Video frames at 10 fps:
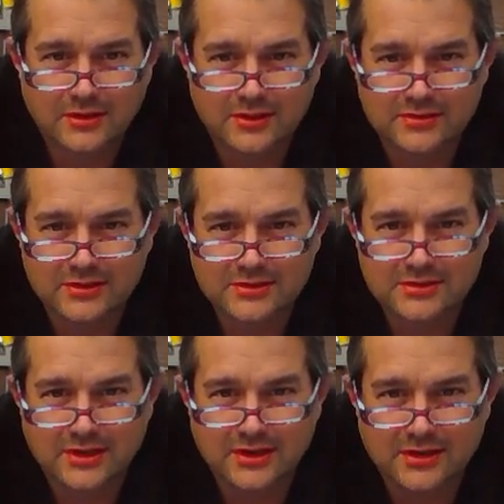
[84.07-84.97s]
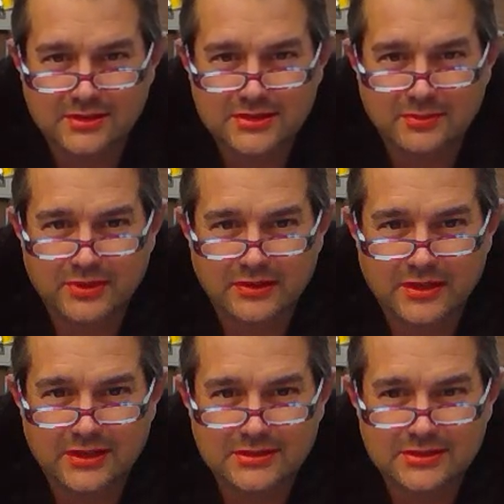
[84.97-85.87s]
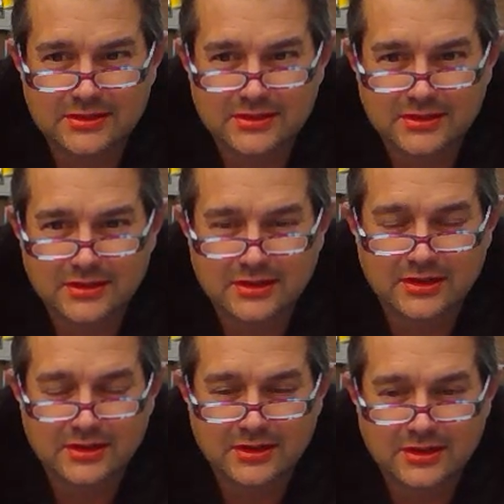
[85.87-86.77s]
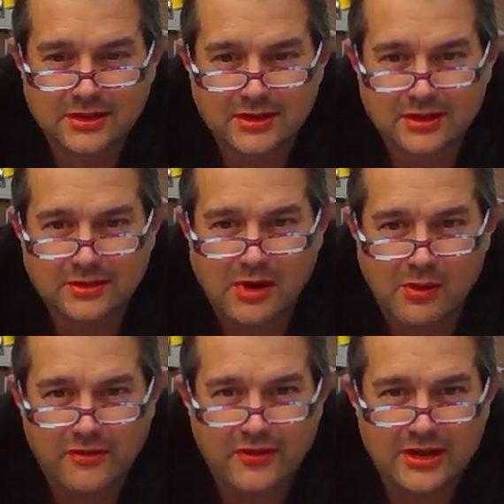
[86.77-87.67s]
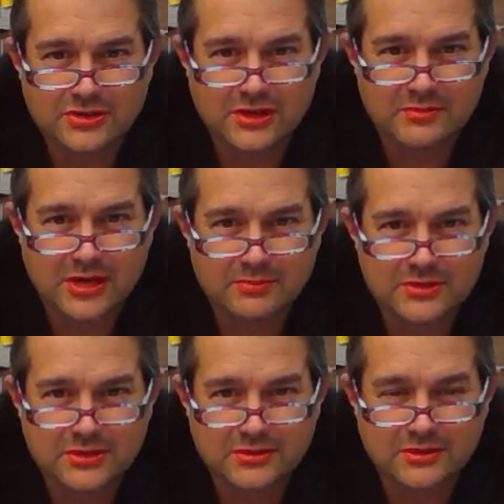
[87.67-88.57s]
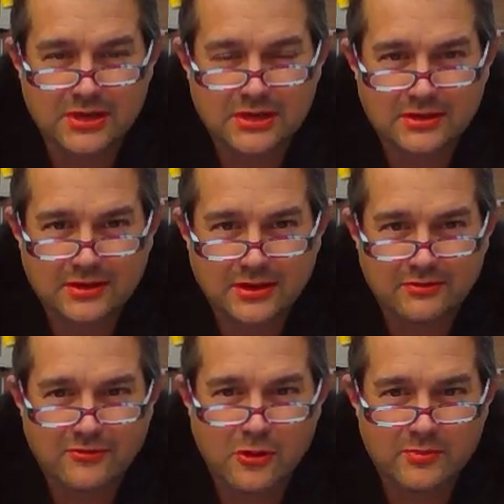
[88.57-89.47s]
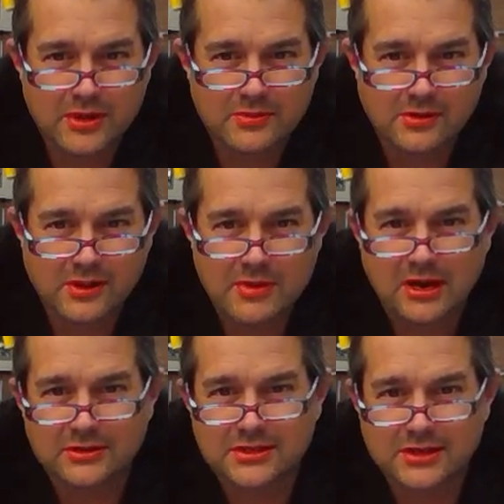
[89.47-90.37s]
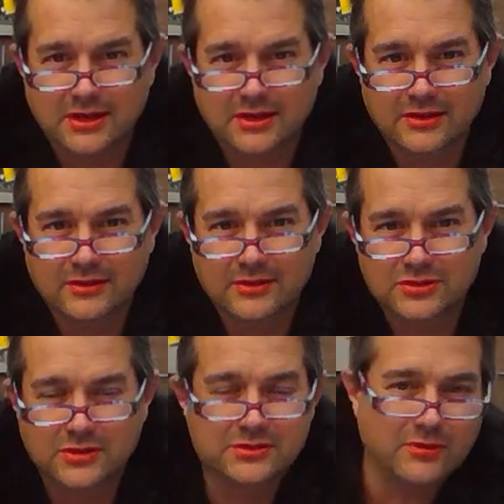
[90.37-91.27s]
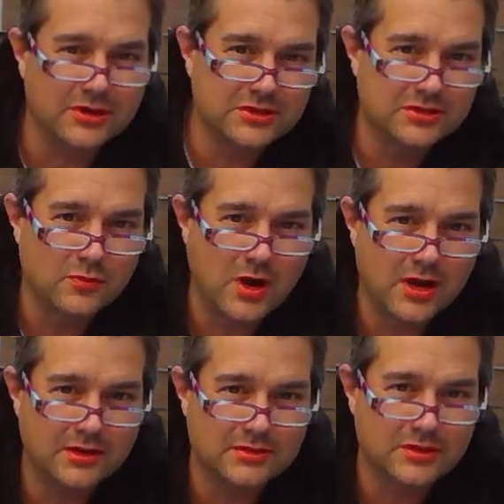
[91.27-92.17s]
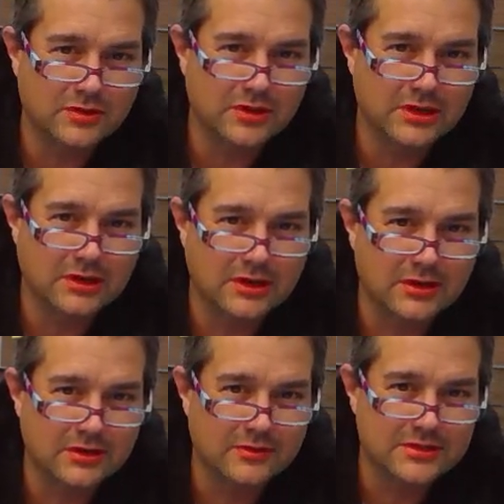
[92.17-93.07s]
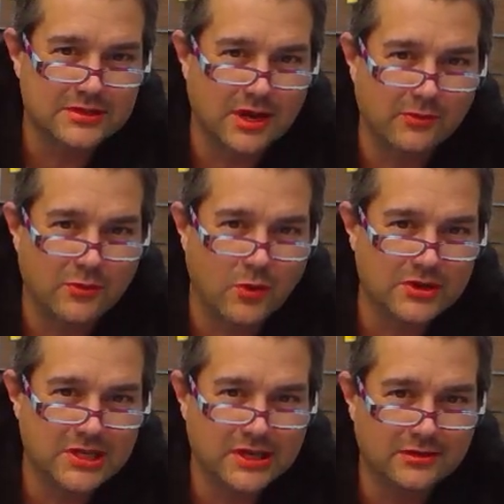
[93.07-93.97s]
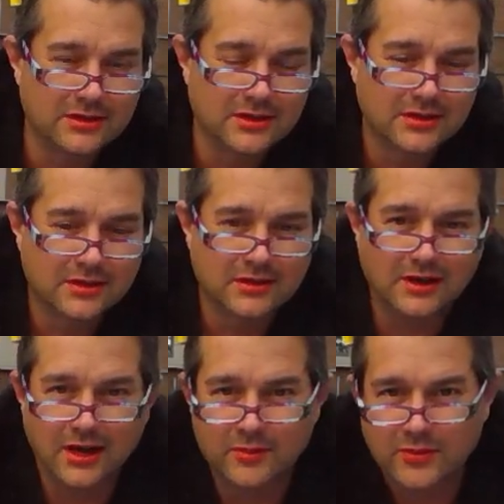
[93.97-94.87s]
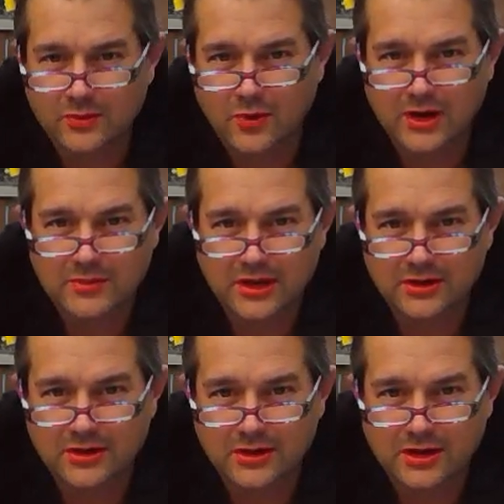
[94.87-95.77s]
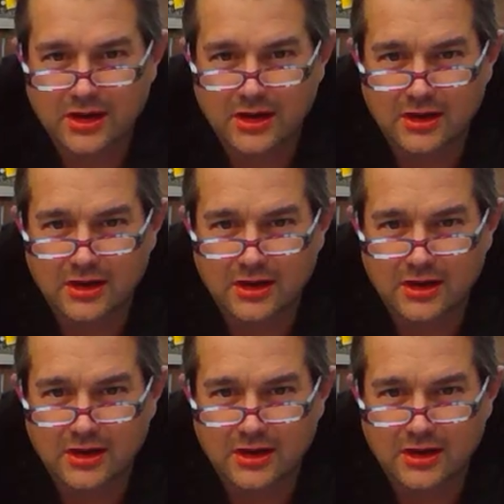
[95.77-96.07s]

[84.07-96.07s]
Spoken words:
This is something that my wife and I dreamed up to inform people about the joys of Washington wine during this time of quarantine. I am the winemaker